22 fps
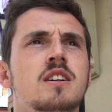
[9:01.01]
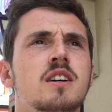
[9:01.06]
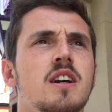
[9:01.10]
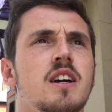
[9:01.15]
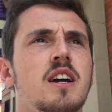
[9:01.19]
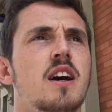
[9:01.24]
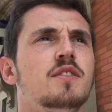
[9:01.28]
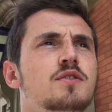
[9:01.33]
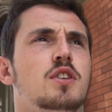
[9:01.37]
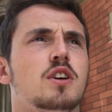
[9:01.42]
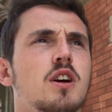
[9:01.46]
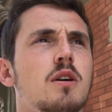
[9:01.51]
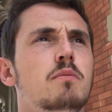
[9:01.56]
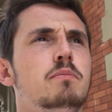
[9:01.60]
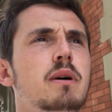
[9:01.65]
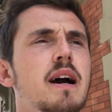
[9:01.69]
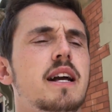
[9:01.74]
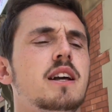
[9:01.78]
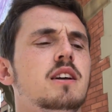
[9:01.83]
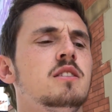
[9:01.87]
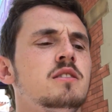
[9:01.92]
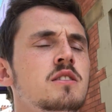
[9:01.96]
I have to come
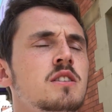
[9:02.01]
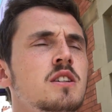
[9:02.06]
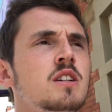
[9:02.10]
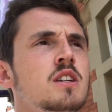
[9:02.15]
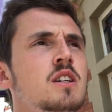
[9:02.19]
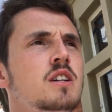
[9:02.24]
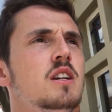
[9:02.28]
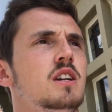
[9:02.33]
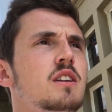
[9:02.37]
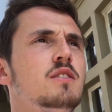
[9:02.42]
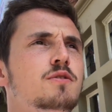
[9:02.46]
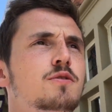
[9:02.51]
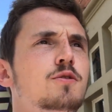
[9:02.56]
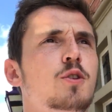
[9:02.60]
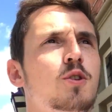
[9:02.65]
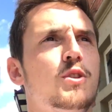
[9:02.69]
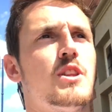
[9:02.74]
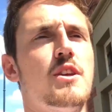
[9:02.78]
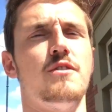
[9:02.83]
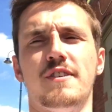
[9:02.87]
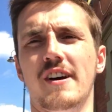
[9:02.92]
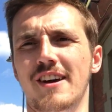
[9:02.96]
back in
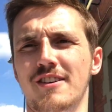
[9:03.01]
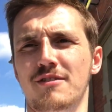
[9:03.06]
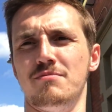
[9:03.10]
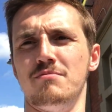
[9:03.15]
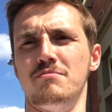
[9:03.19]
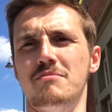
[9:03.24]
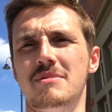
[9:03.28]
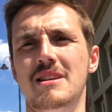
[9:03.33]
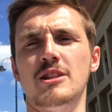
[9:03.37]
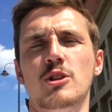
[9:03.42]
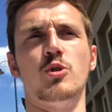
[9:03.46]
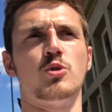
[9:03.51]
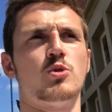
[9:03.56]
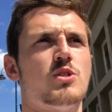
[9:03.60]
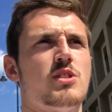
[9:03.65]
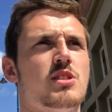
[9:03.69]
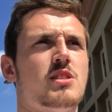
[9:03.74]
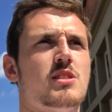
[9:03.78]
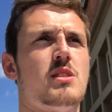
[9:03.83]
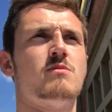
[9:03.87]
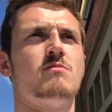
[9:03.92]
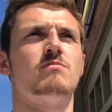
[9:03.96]
45
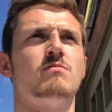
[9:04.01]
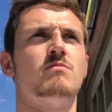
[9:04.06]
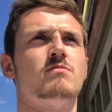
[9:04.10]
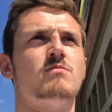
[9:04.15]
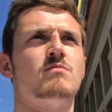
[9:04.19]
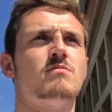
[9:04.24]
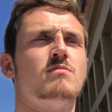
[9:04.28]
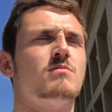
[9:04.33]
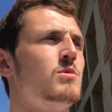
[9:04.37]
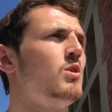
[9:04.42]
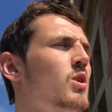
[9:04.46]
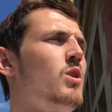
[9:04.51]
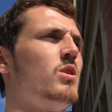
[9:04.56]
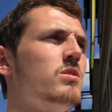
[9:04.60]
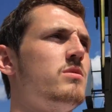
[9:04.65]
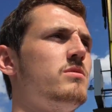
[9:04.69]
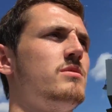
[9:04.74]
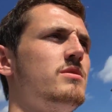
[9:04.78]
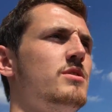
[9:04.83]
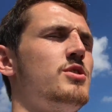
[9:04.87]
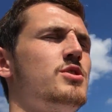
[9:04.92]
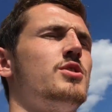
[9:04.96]
minutes. Oh,
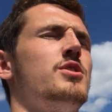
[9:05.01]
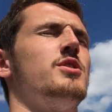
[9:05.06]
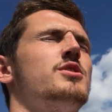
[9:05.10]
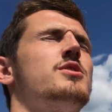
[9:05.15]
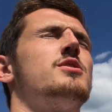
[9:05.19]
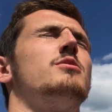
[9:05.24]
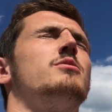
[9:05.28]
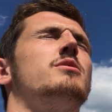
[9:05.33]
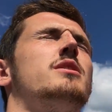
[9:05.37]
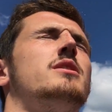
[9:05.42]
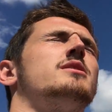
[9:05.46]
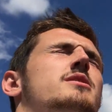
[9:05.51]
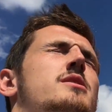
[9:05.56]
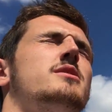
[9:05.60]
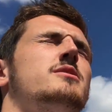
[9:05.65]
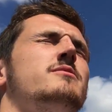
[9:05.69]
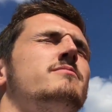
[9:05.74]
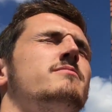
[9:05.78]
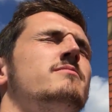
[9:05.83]
the sun is so nice.